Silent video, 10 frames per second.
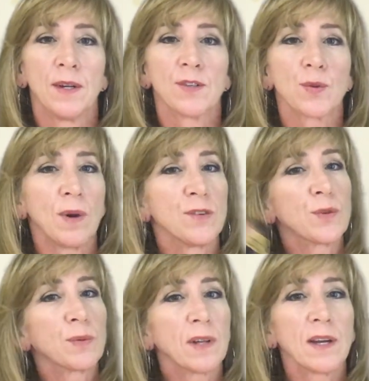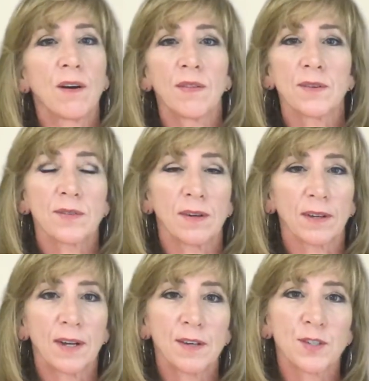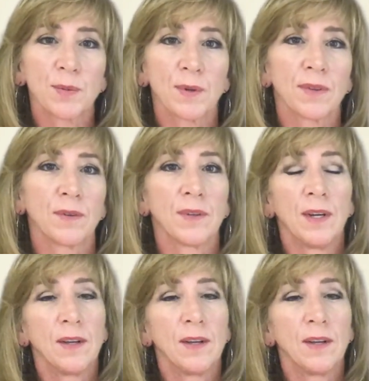So as you lay all this on a customer, they'll